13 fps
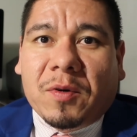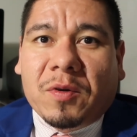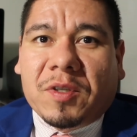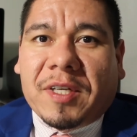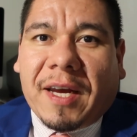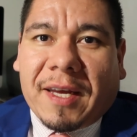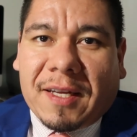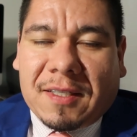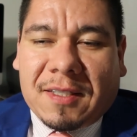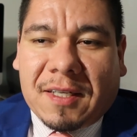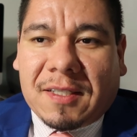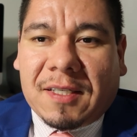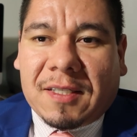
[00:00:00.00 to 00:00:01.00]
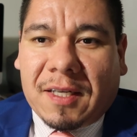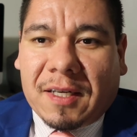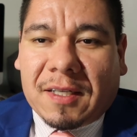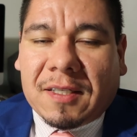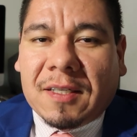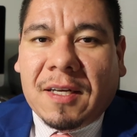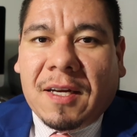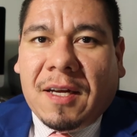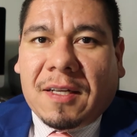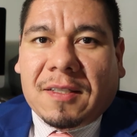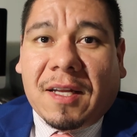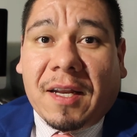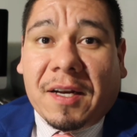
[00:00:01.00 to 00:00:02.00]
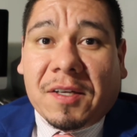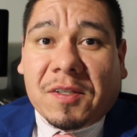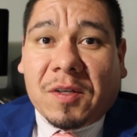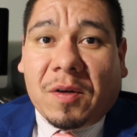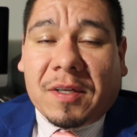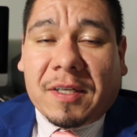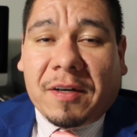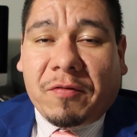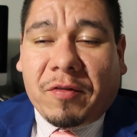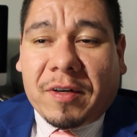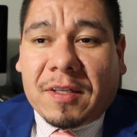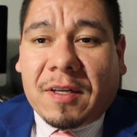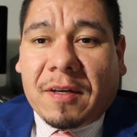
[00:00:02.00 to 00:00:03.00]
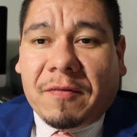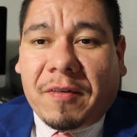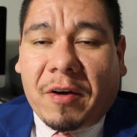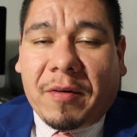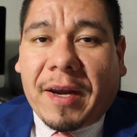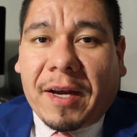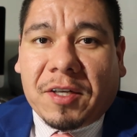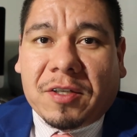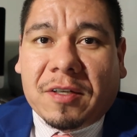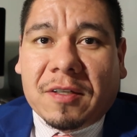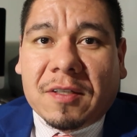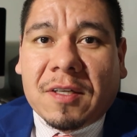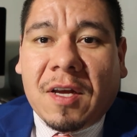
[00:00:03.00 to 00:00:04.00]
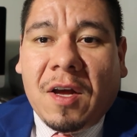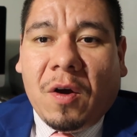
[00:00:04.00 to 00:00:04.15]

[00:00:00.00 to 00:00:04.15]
BLUEJACKET 66 to let us know the different variations